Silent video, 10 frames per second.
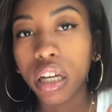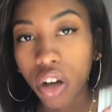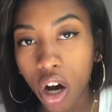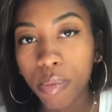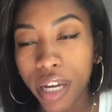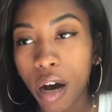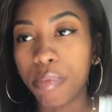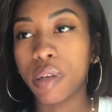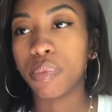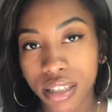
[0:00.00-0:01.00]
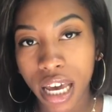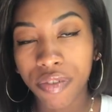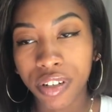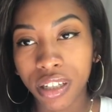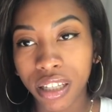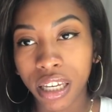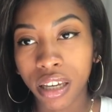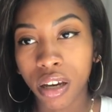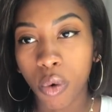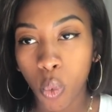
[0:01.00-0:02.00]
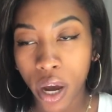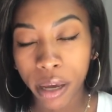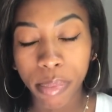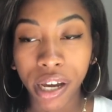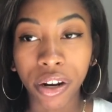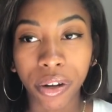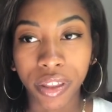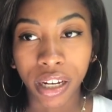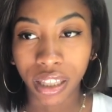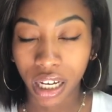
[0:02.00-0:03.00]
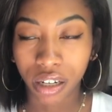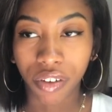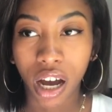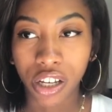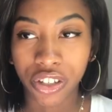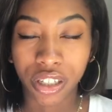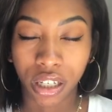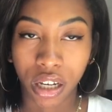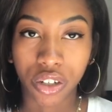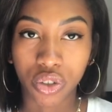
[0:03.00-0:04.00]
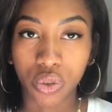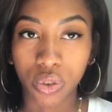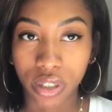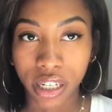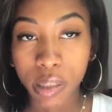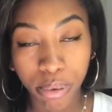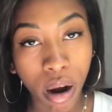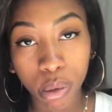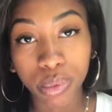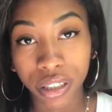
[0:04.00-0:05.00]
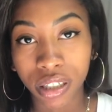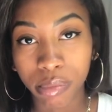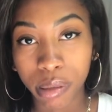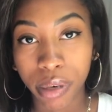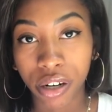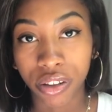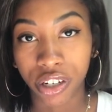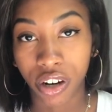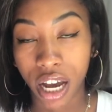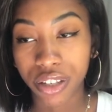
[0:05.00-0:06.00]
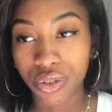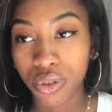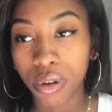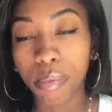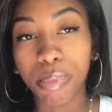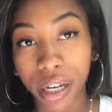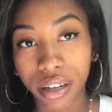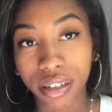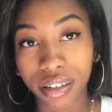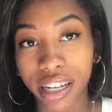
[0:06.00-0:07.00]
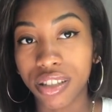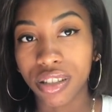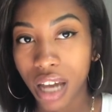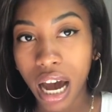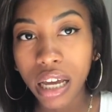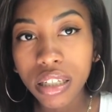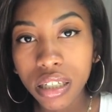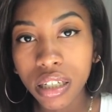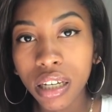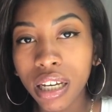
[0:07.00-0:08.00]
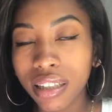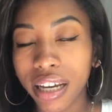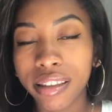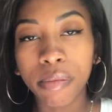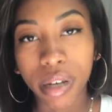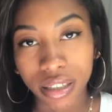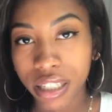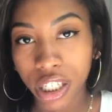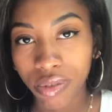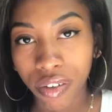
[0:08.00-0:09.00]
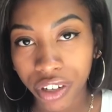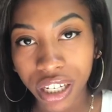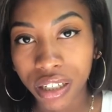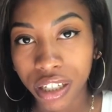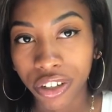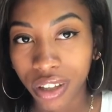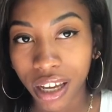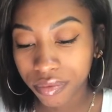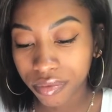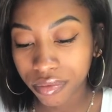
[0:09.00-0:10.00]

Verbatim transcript: Like calm down people. Definitely way better than a lot of colleges and a lot of schools and it's probably going to be better than your high school, but it's not like the best thing you've ever eaten in your life.